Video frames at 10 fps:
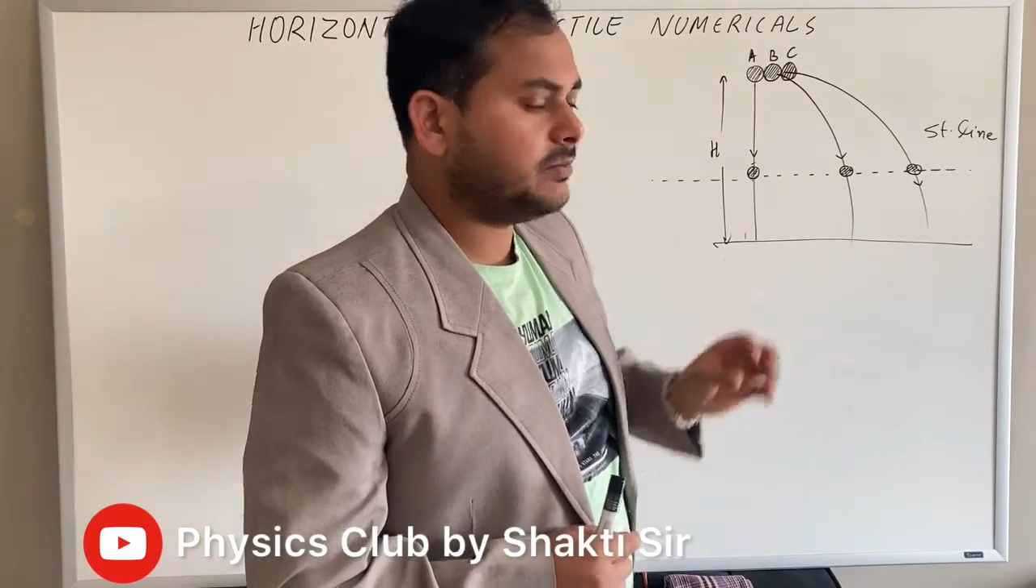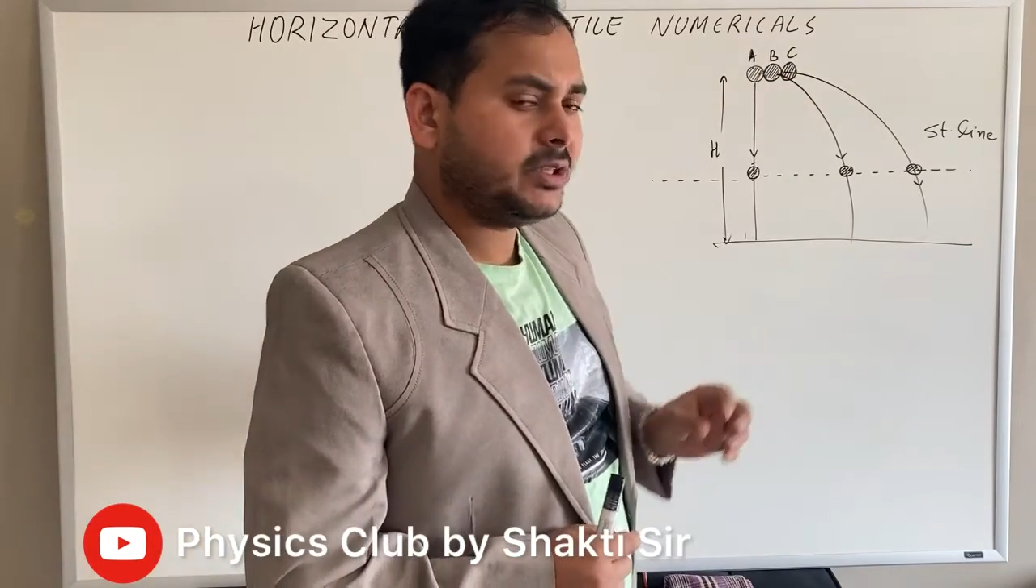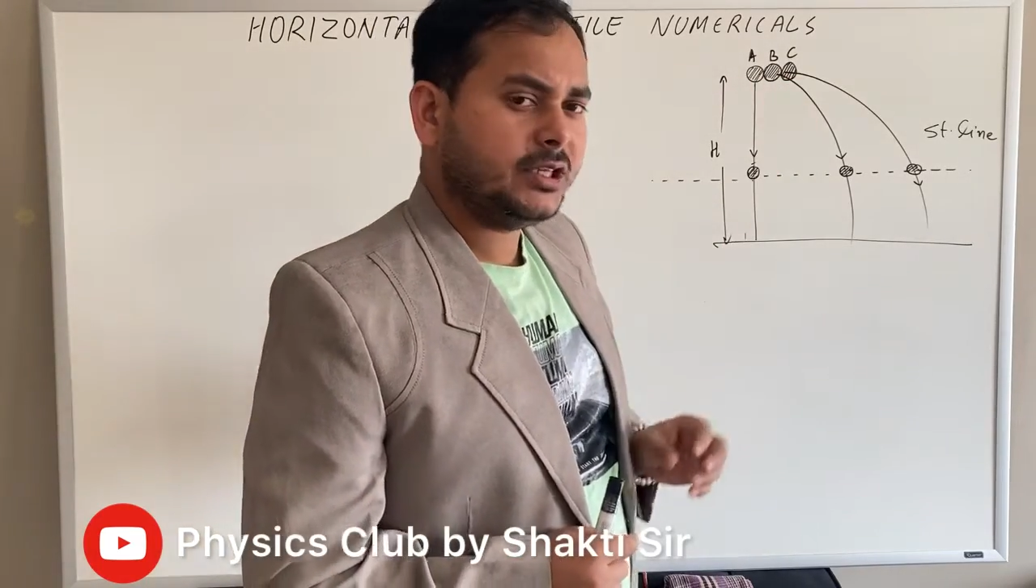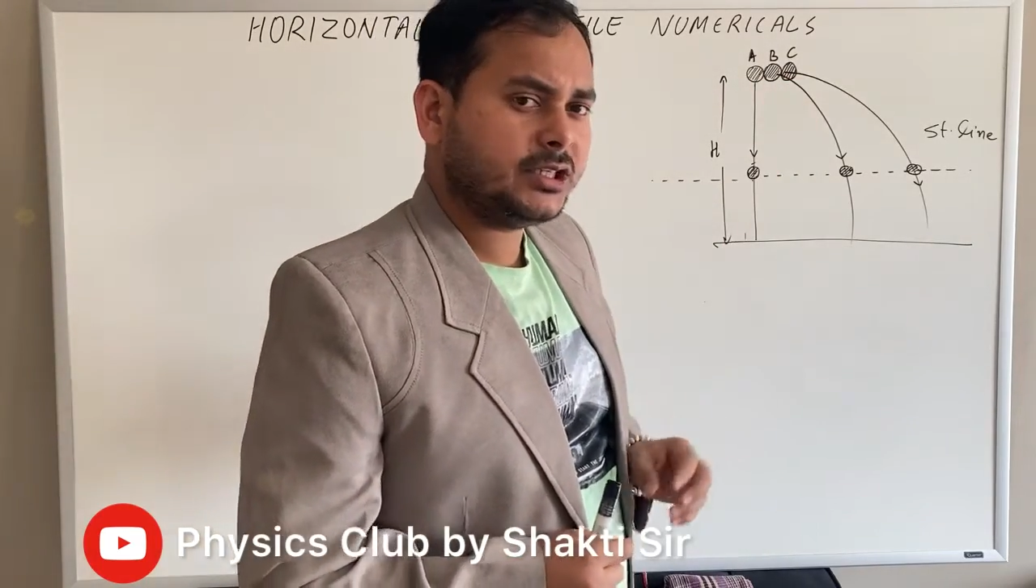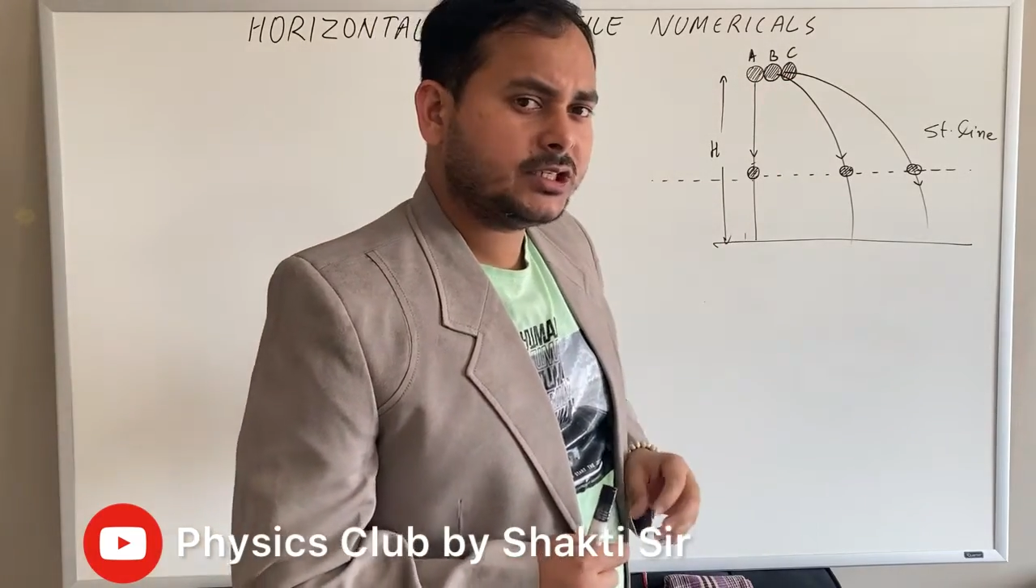
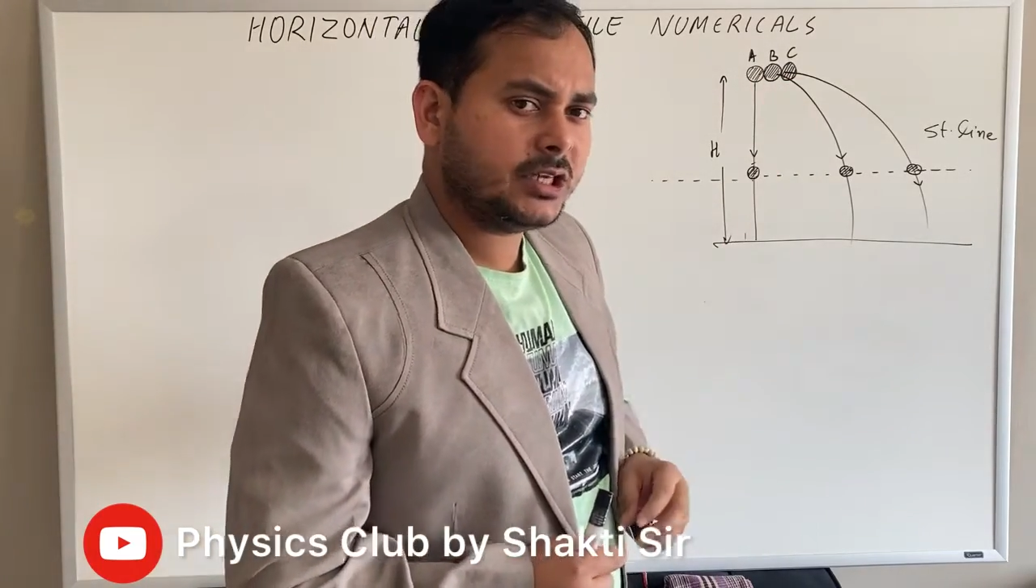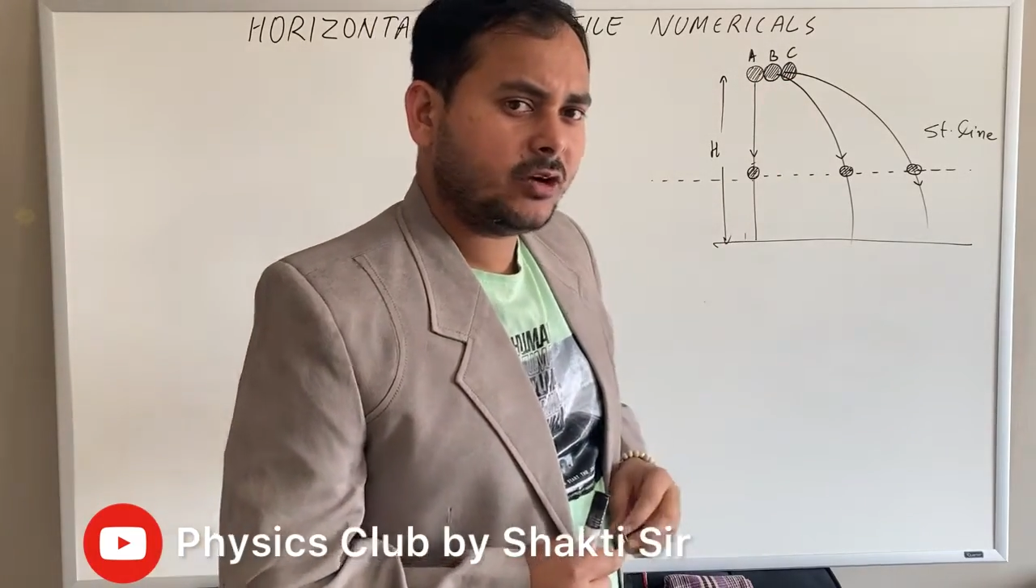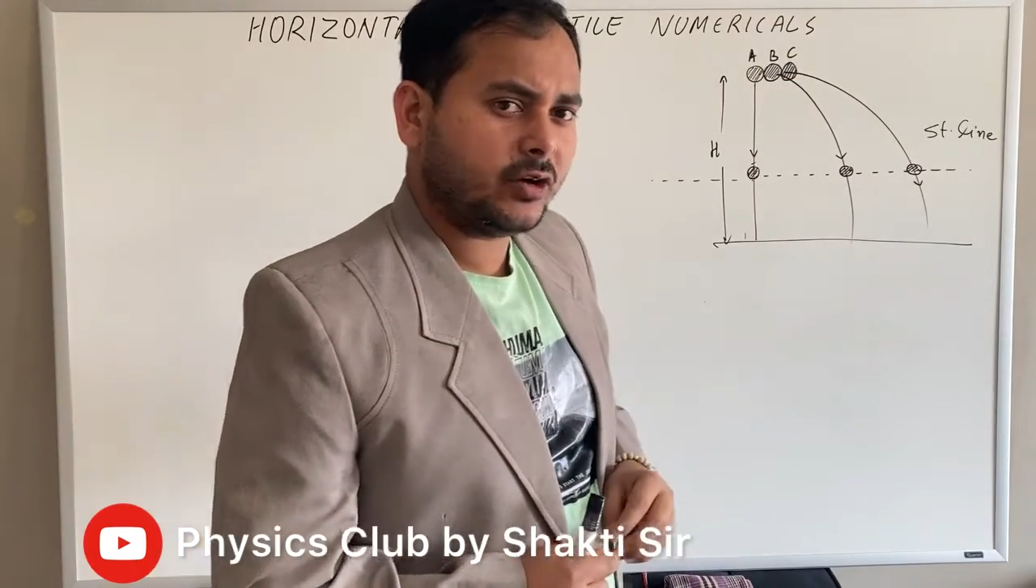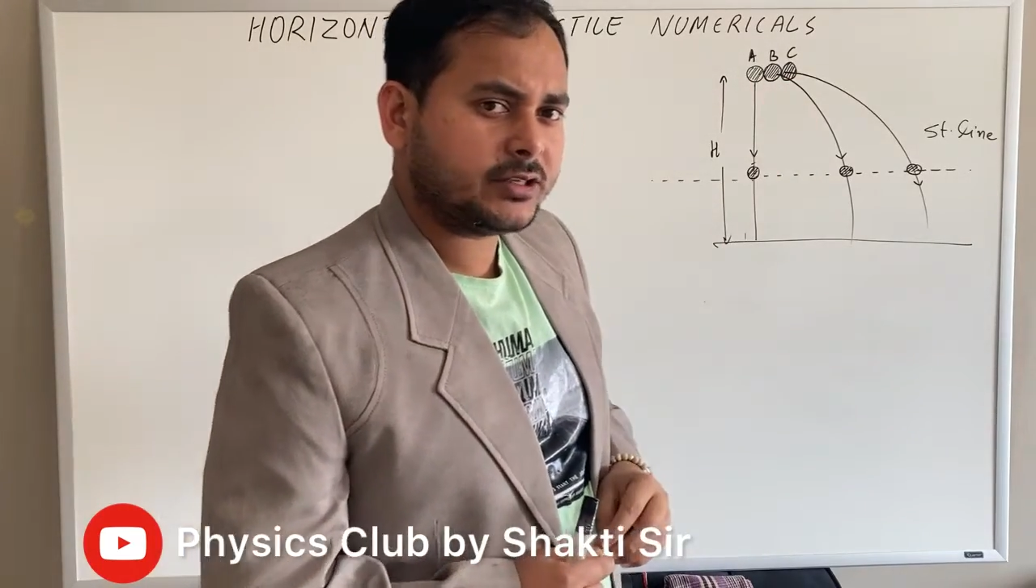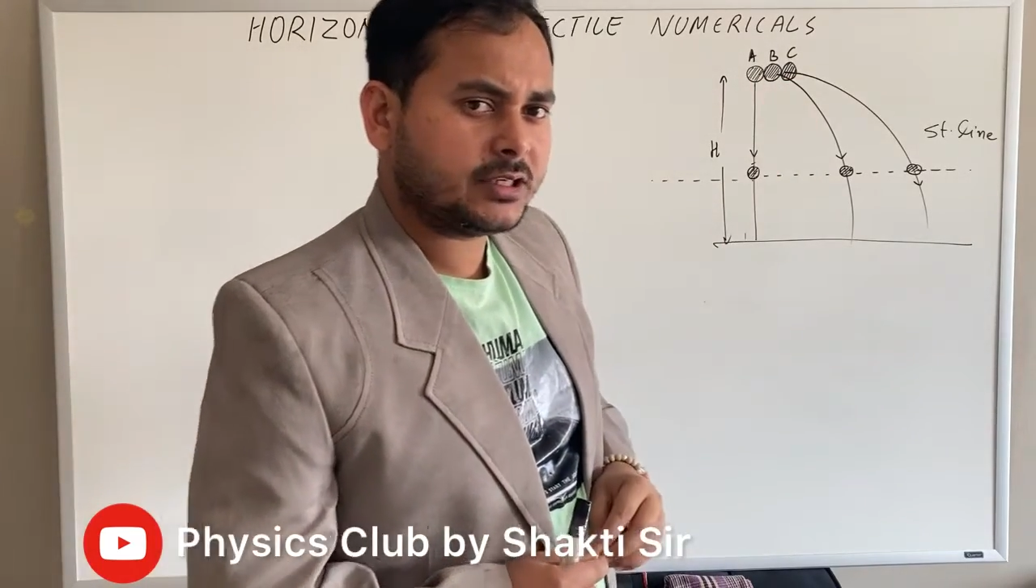initial
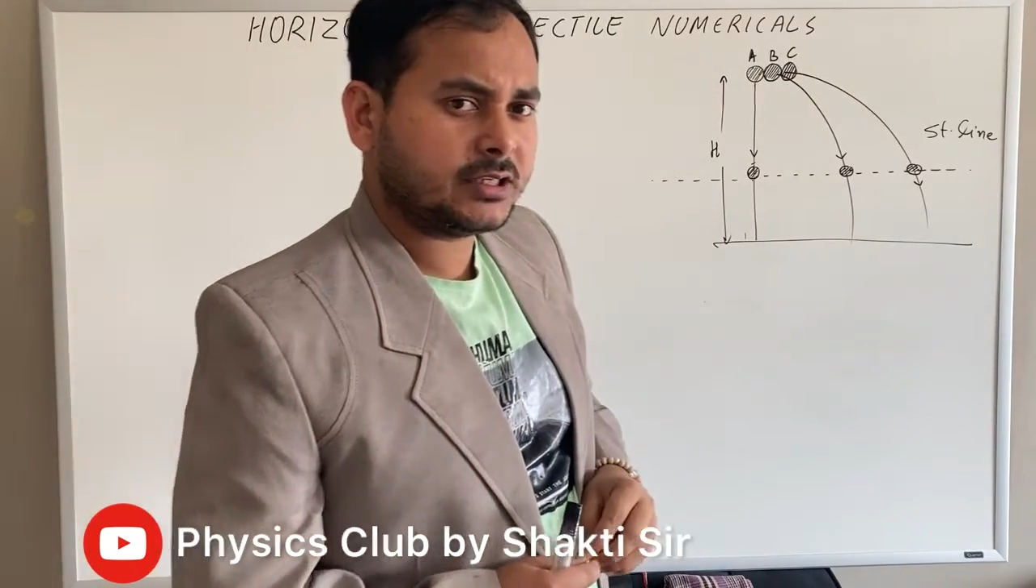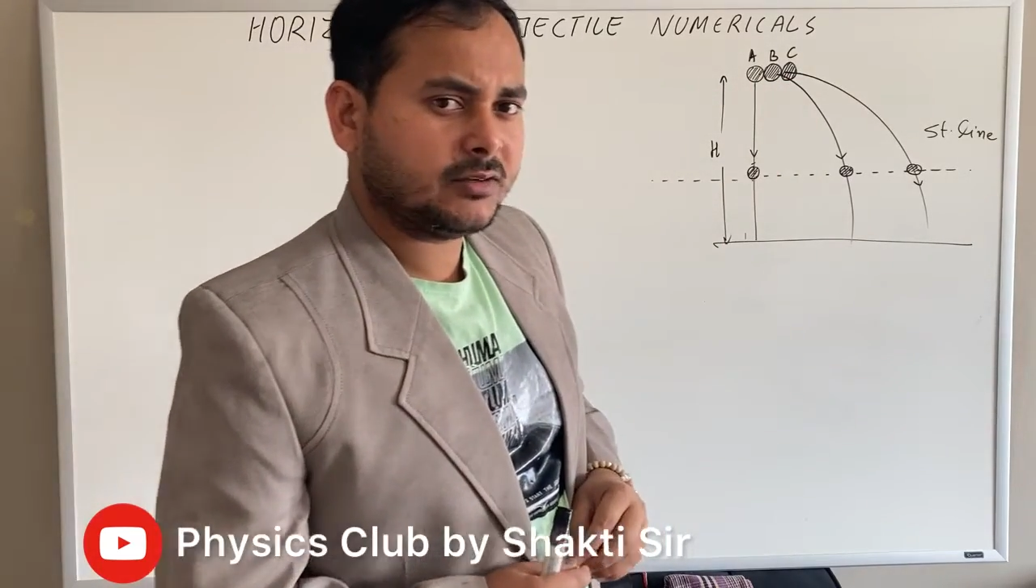horizontal